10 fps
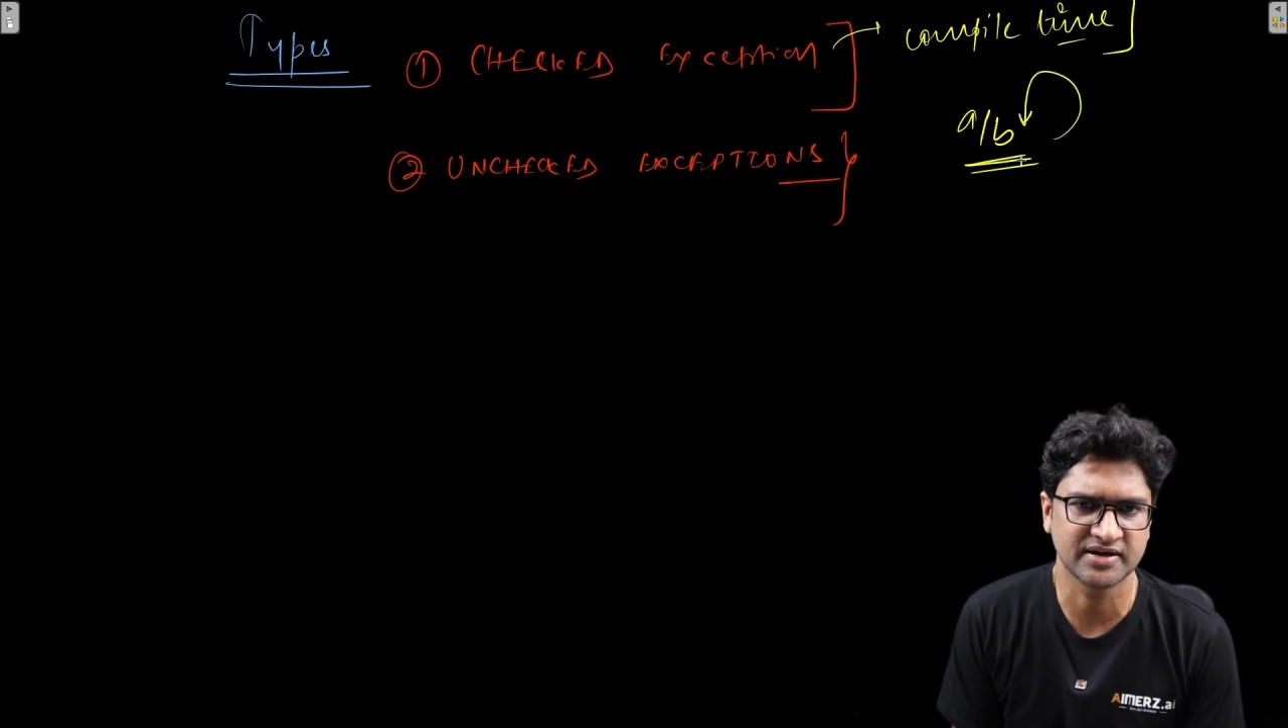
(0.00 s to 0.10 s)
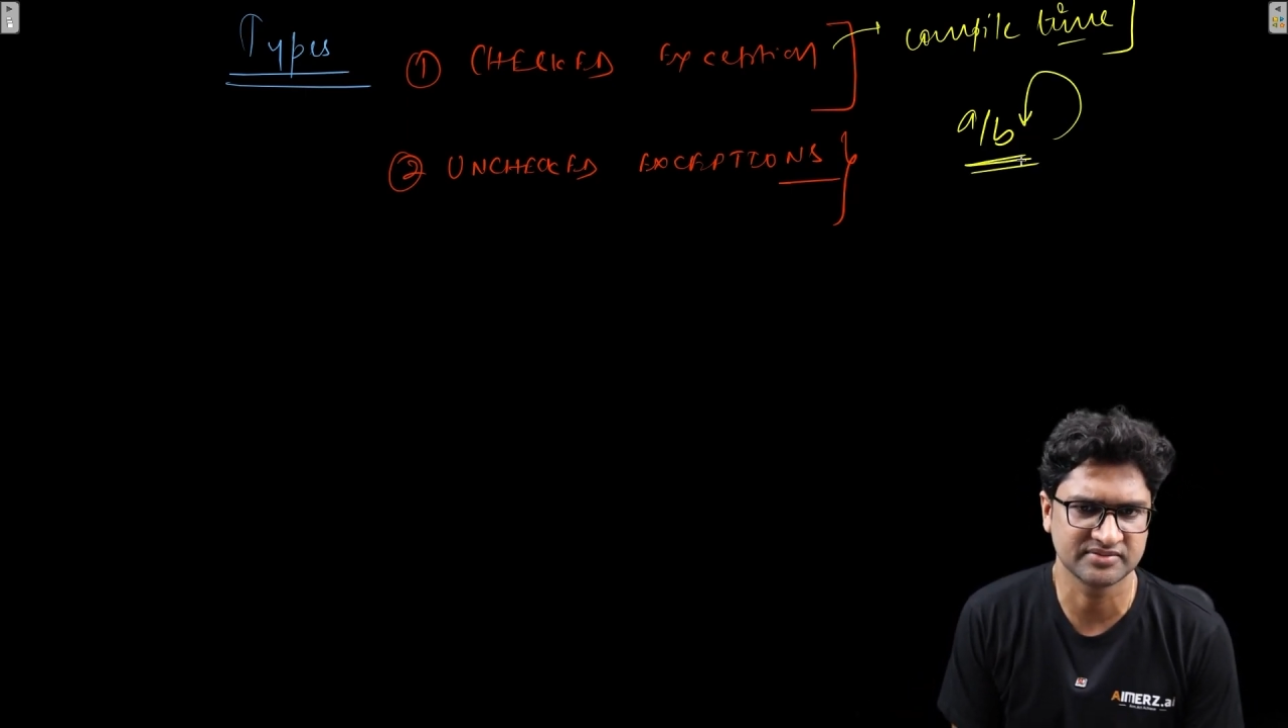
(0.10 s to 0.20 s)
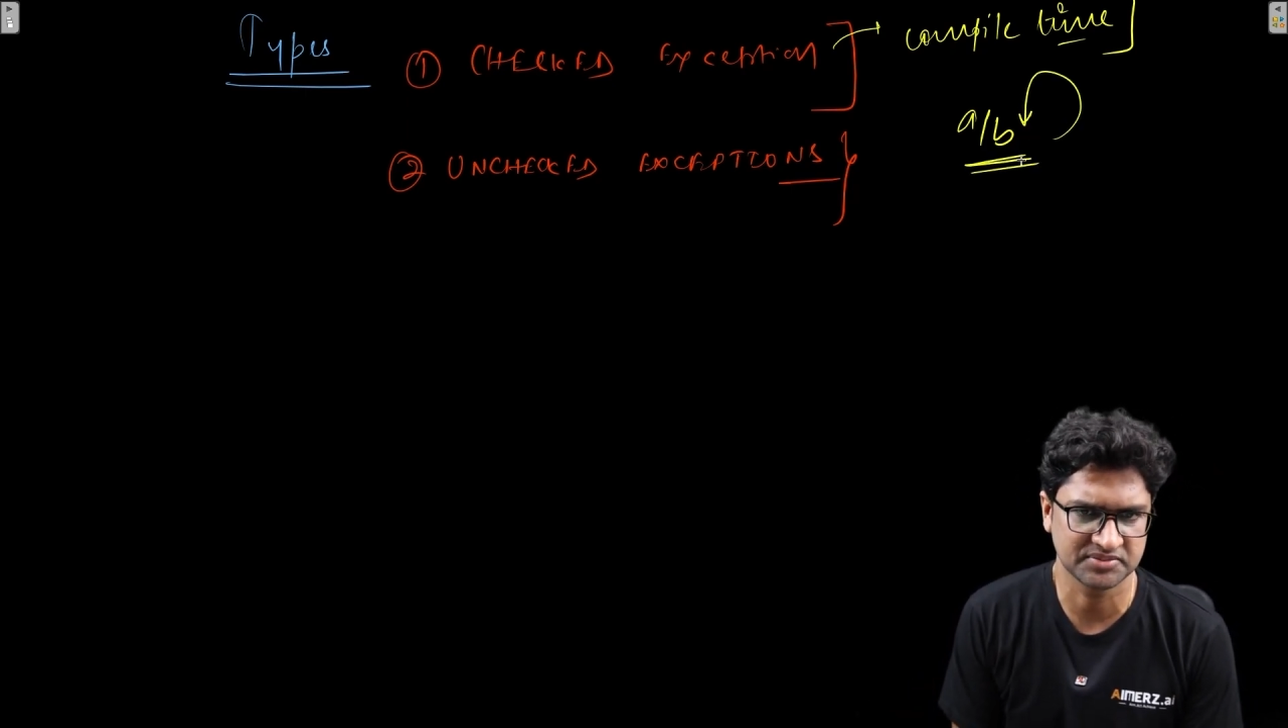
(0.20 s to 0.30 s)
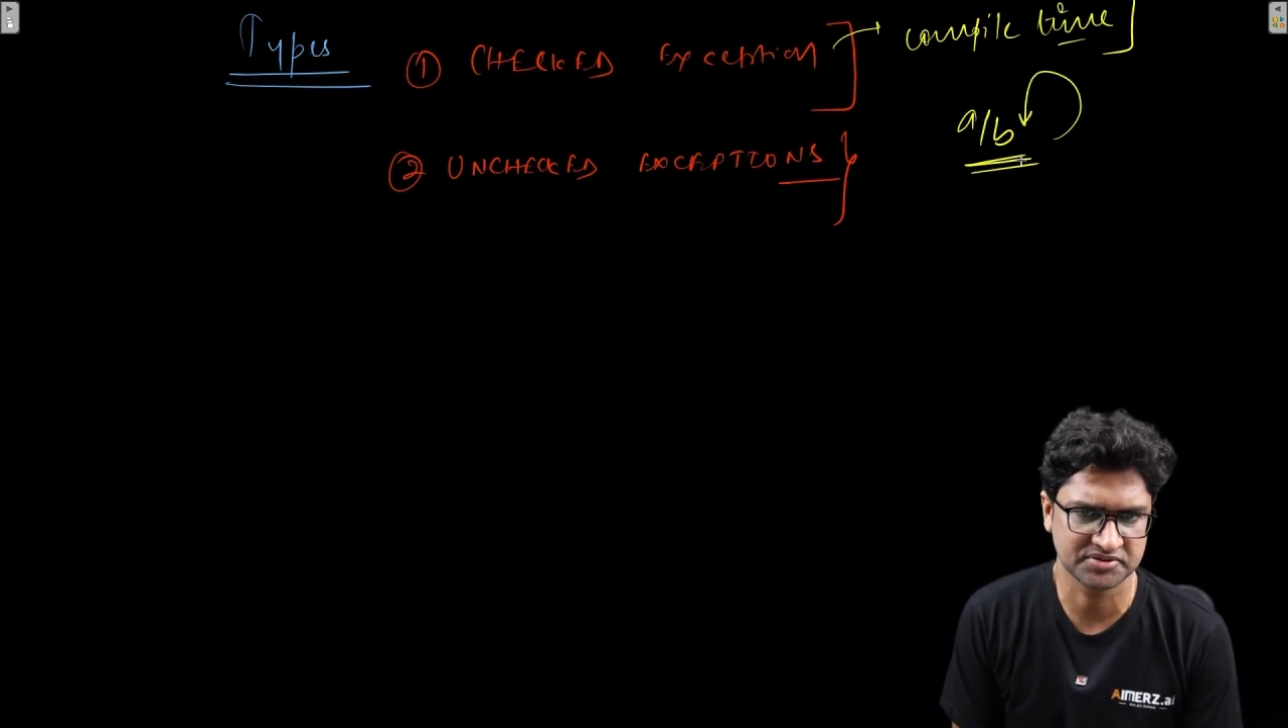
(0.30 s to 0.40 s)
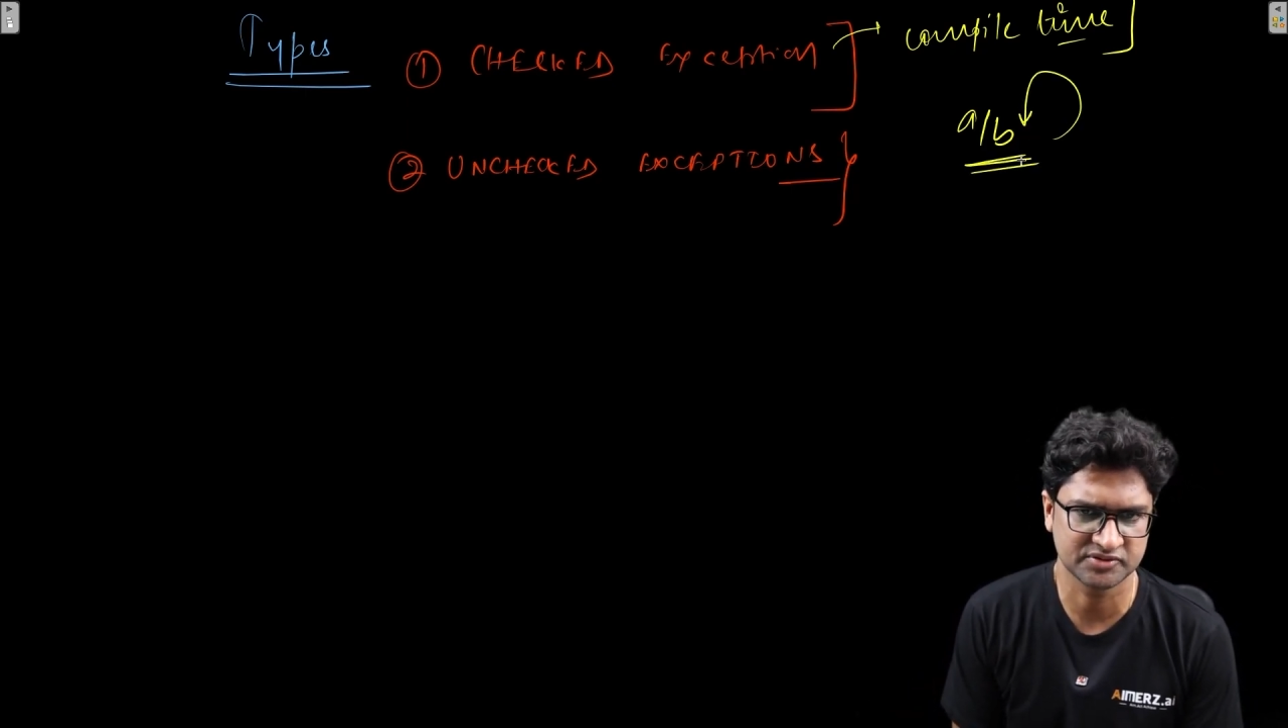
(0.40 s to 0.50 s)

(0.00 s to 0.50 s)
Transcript: exception.